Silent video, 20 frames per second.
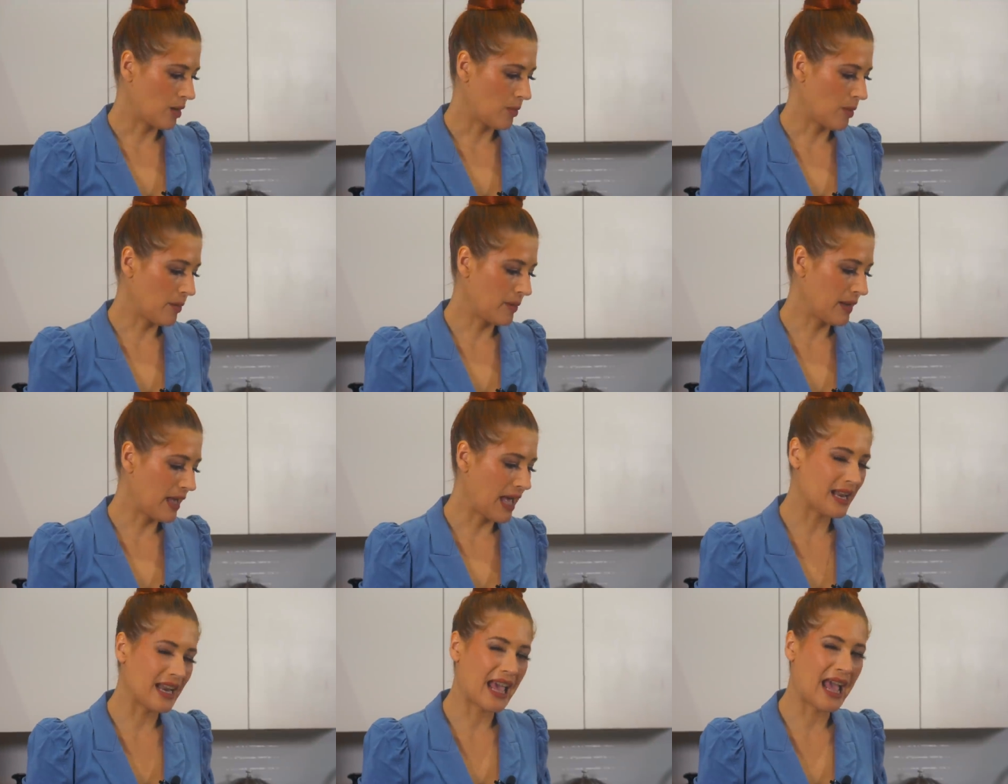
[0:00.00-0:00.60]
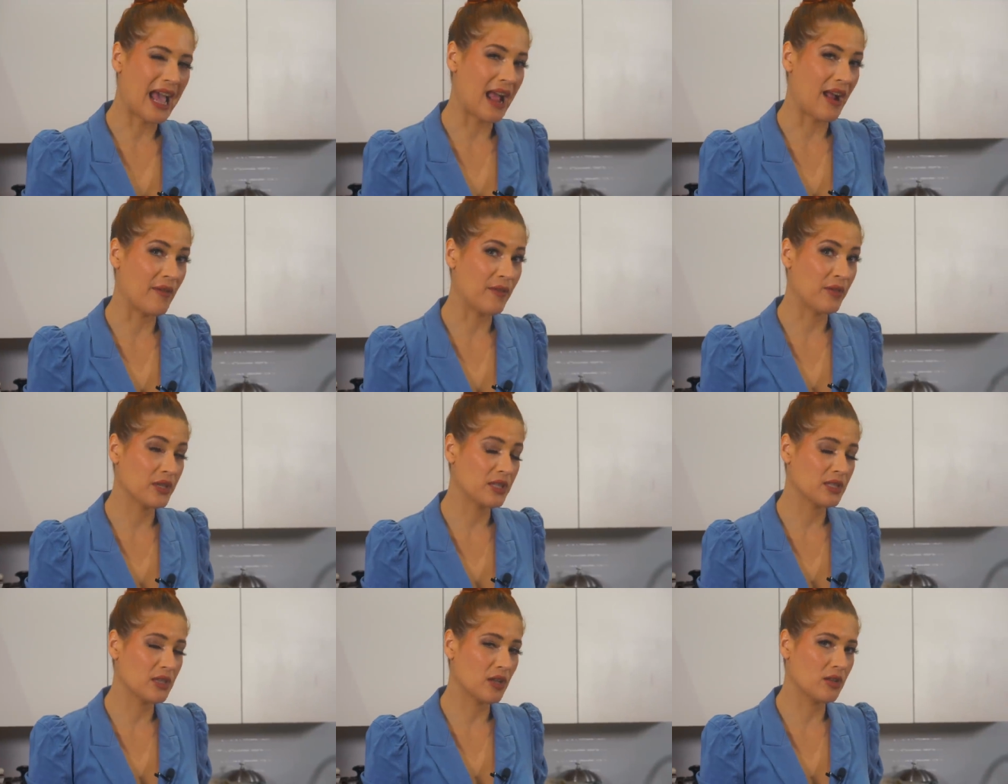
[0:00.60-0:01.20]
I'll probably add half
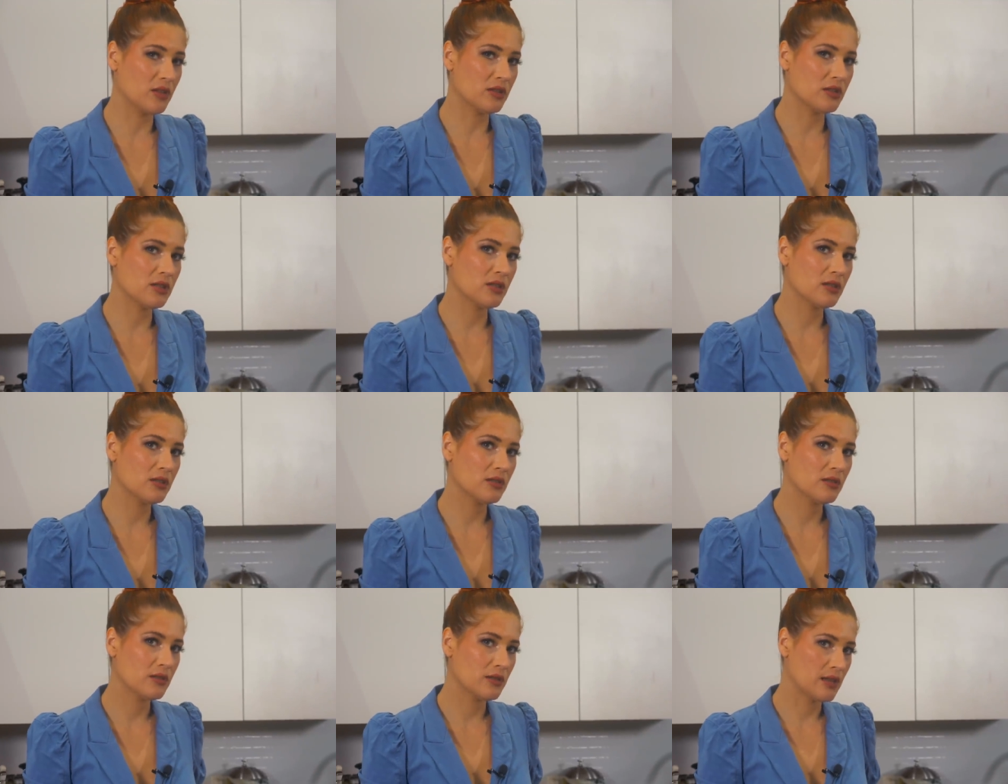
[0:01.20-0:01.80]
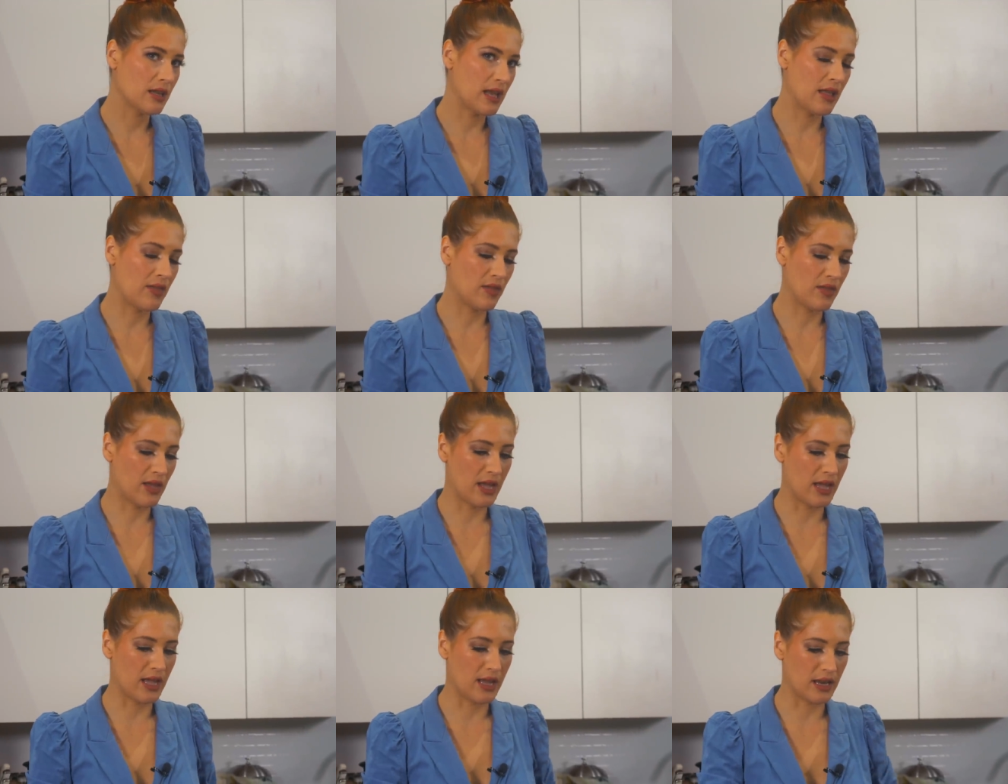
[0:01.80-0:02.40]
the salt and
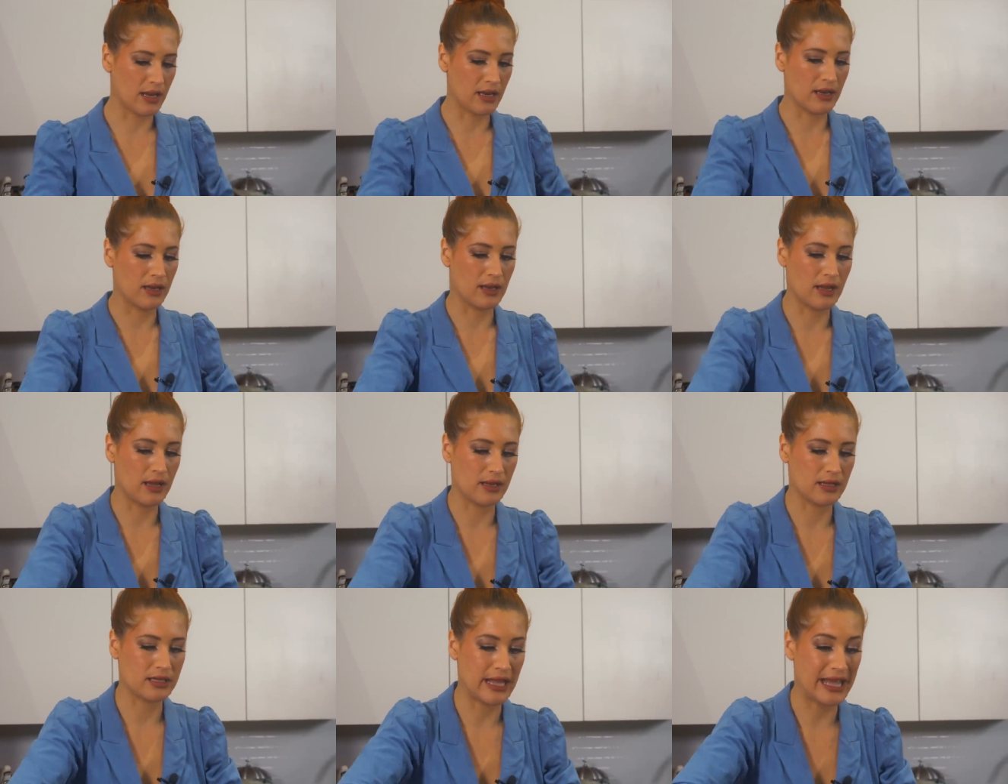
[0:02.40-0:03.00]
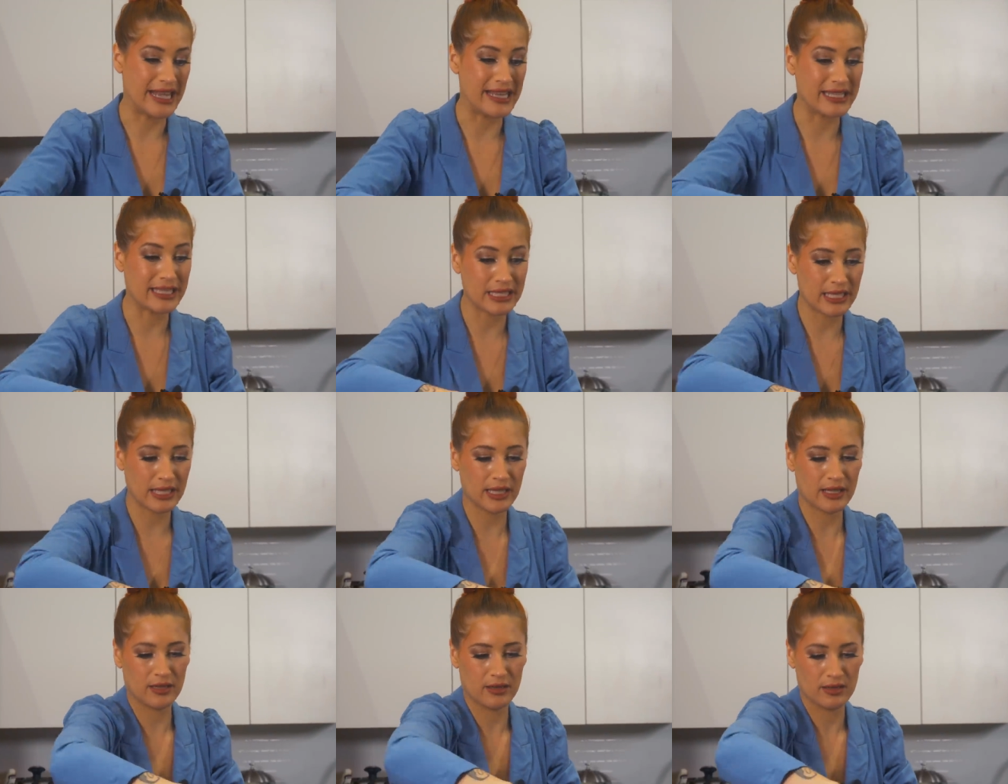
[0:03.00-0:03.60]
then taste
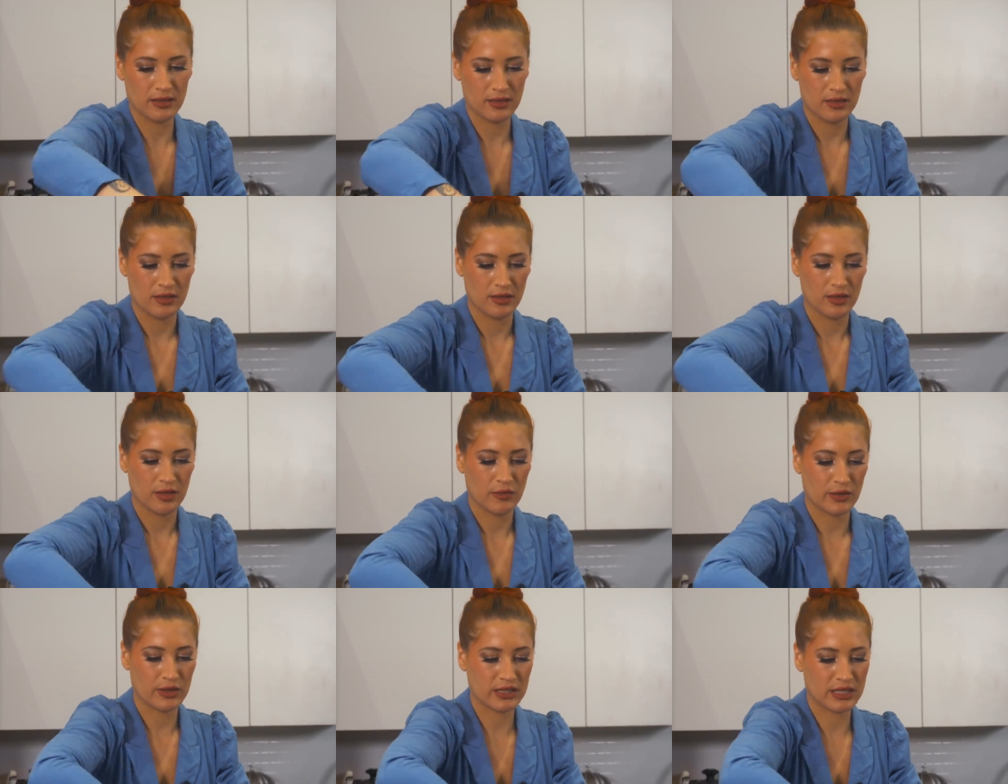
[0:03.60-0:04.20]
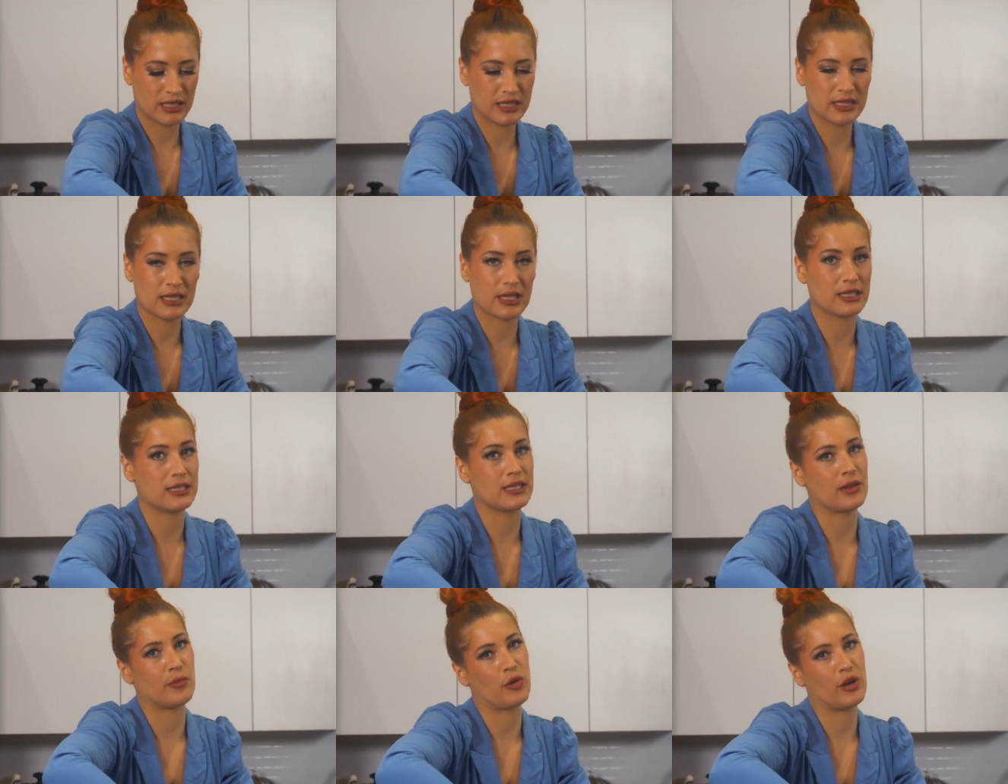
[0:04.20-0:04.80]
it once it's
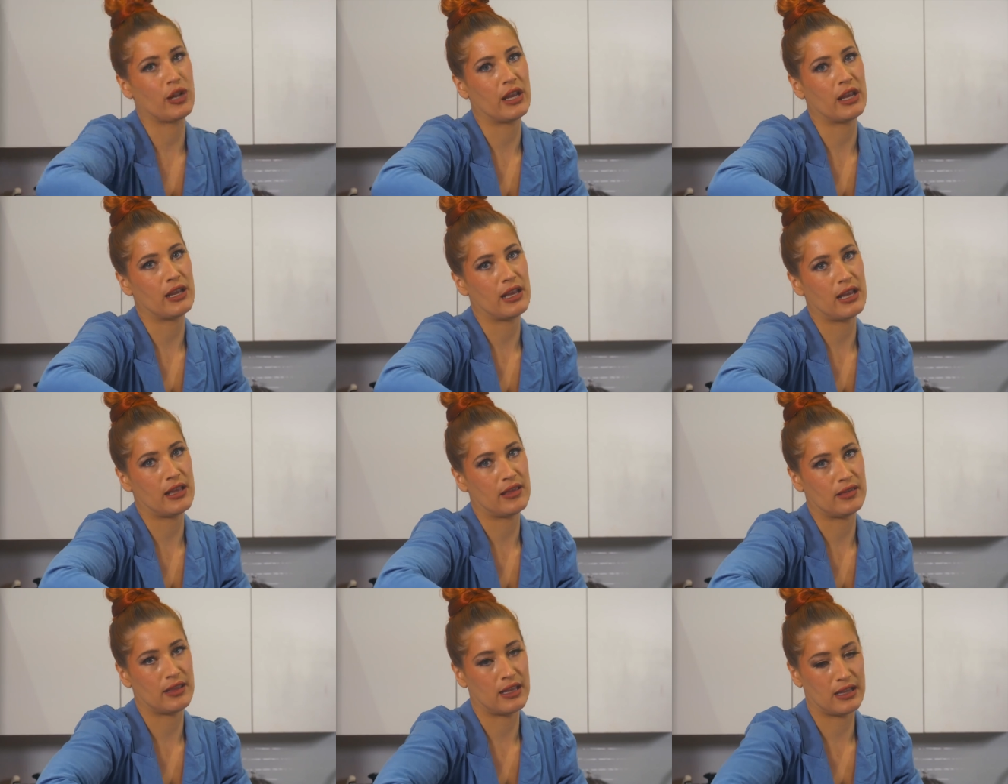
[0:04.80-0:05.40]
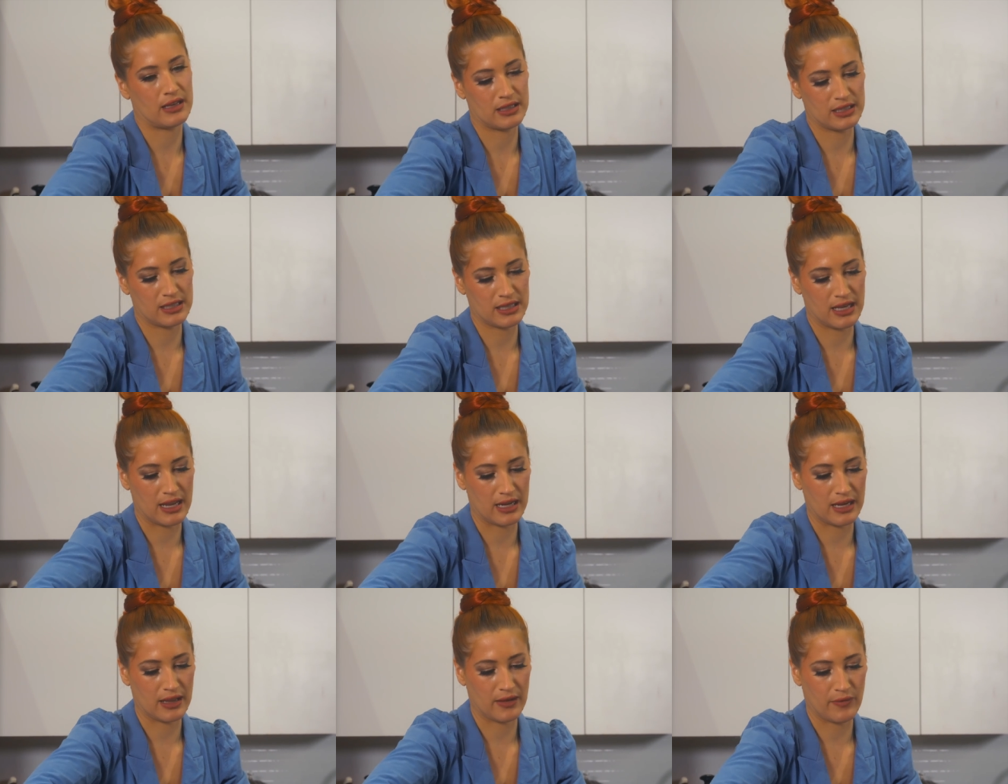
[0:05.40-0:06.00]
done simmering and then
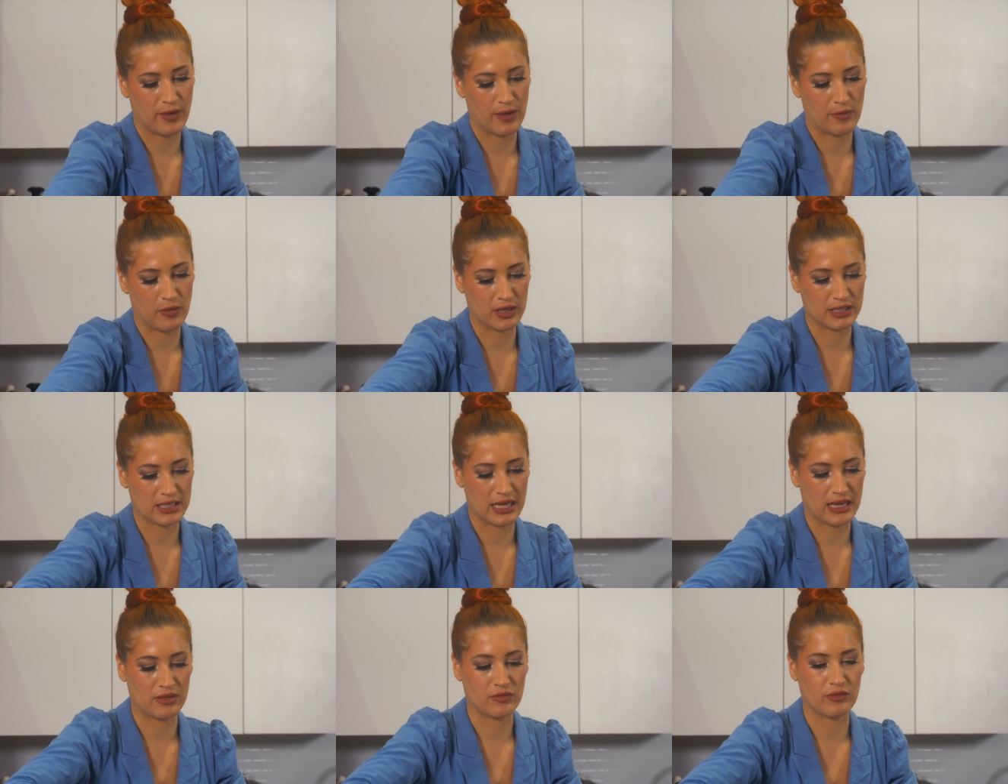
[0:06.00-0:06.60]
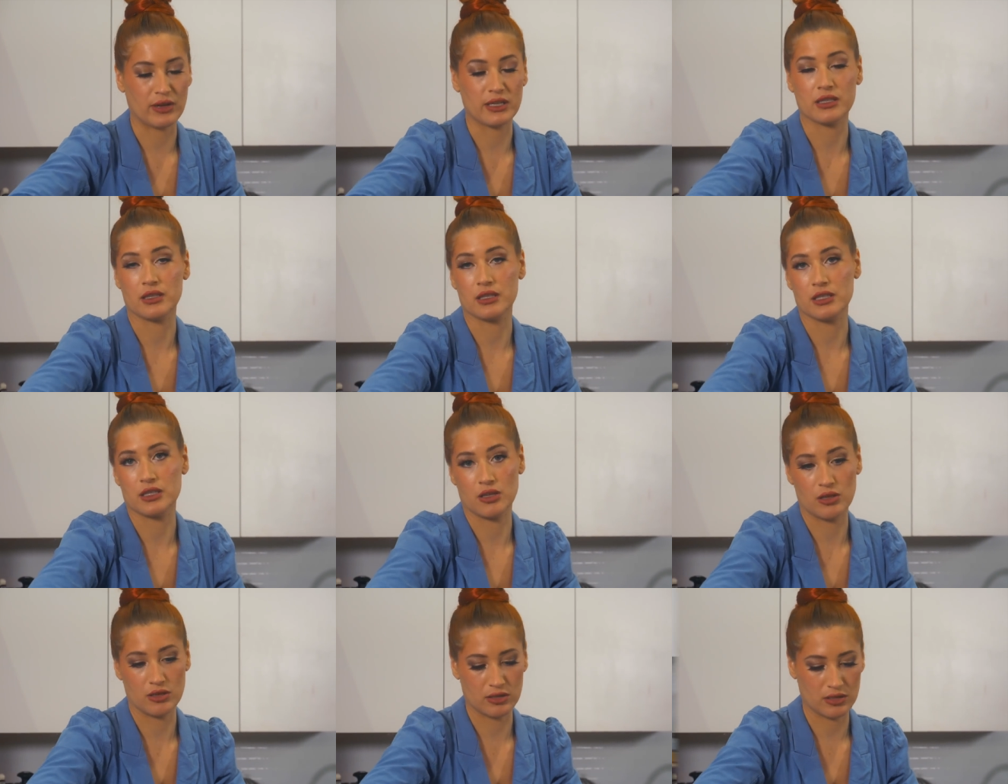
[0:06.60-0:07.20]
decide if I want to add the rest of the
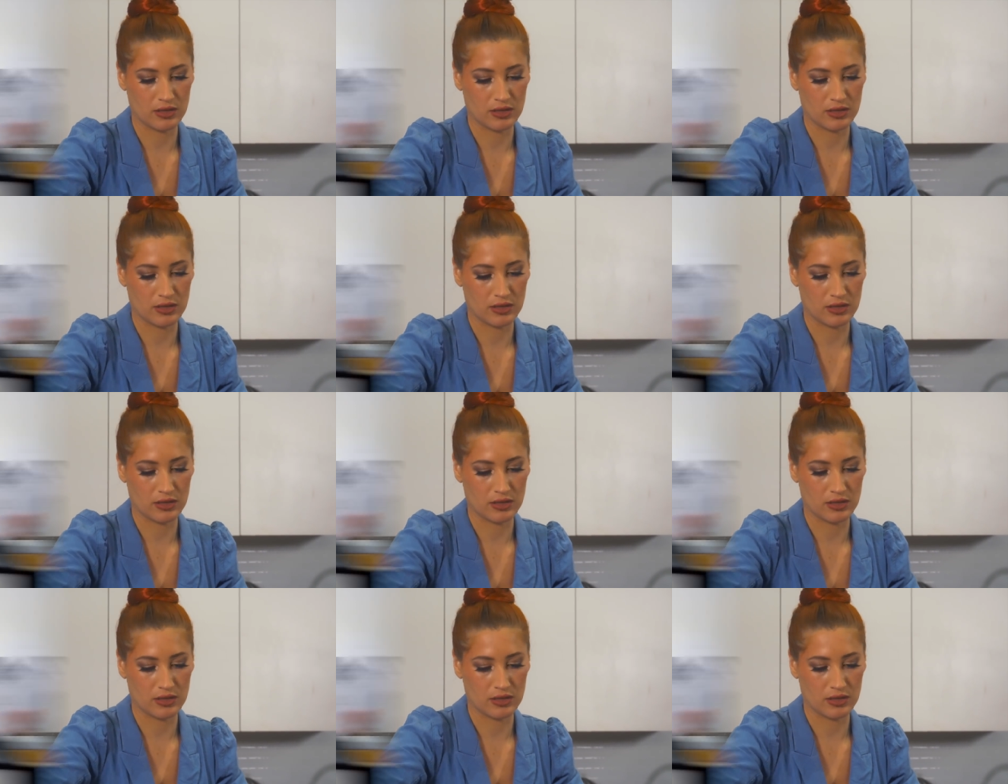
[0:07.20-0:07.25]
salt.